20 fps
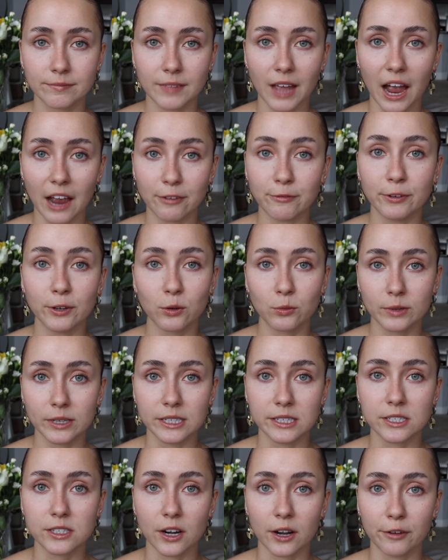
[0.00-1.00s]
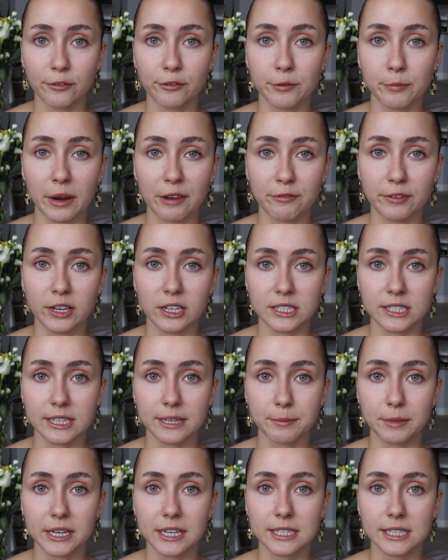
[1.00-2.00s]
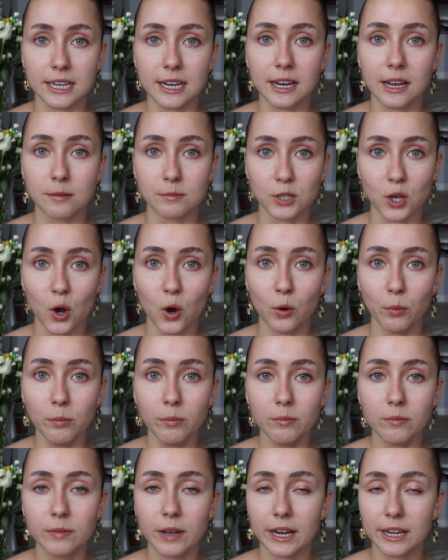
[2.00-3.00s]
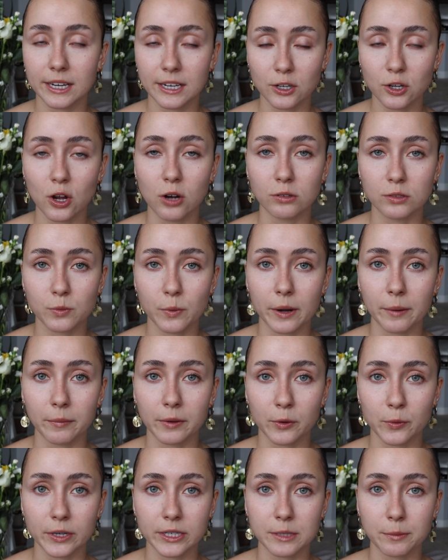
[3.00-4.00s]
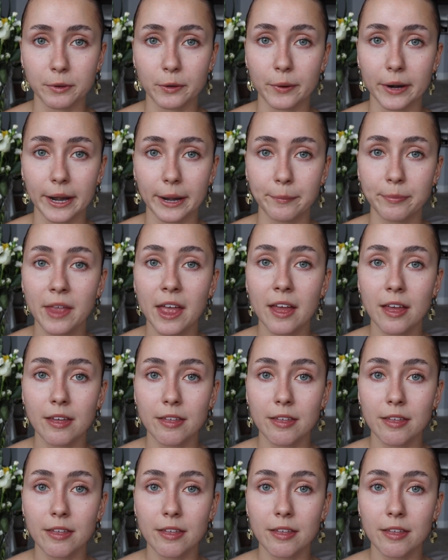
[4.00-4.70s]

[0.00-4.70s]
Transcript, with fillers: I feel really sorry for my fiance because he comes home and he knows what I'm going to be wearing.